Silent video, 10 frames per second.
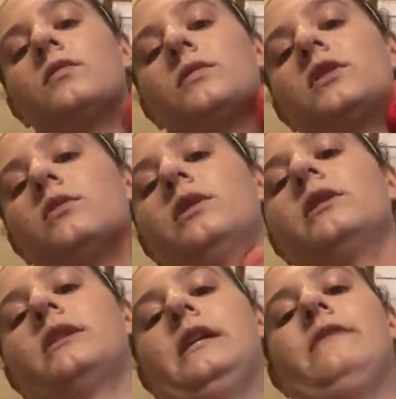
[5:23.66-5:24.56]
So we're
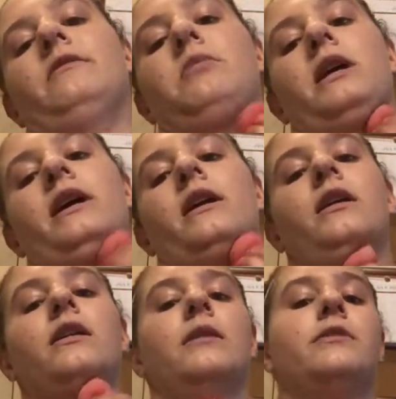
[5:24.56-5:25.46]
just gonna have to
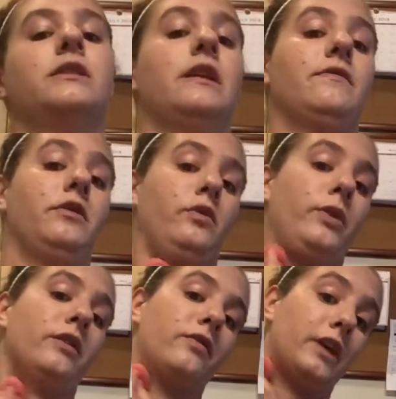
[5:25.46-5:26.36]
blend, and I'm just gonna have to look
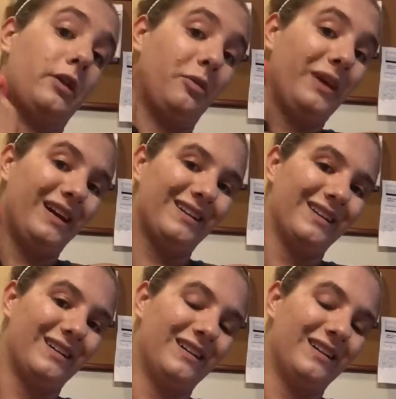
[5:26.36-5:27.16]
weird for a little bit.